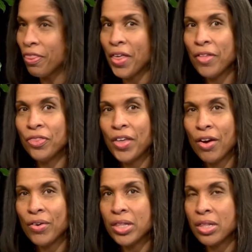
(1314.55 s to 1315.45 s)
that
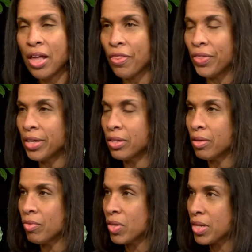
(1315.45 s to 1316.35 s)
there is nothing
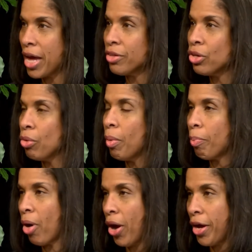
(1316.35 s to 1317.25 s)
to set you
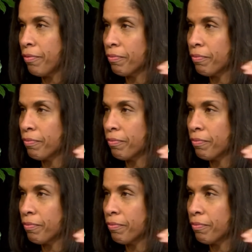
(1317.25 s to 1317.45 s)
apart.